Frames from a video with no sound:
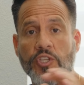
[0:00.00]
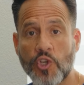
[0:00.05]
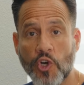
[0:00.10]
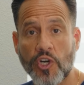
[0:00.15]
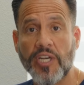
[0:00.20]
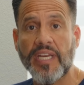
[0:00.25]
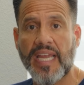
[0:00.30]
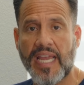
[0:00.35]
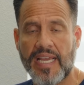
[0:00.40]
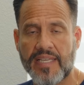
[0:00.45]
your
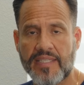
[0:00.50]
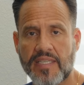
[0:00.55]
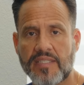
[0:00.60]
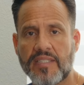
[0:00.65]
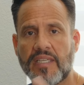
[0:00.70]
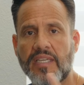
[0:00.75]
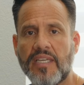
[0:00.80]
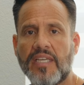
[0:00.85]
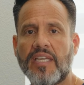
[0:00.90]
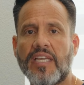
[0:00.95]
cases
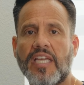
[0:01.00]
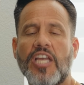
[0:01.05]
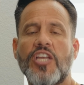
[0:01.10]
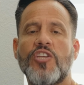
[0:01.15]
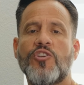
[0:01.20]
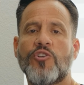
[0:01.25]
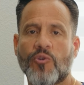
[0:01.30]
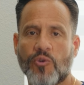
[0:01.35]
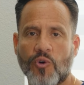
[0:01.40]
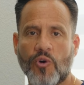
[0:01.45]
in
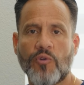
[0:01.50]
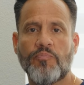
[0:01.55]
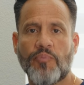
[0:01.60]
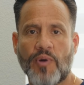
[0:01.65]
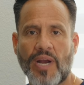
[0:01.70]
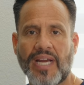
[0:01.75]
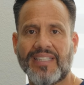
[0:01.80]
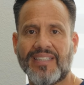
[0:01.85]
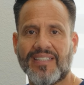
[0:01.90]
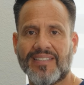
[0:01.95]
your own
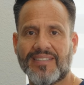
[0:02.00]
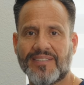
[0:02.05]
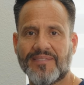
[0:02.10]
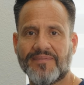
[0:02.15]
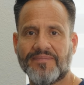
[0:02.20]
practice.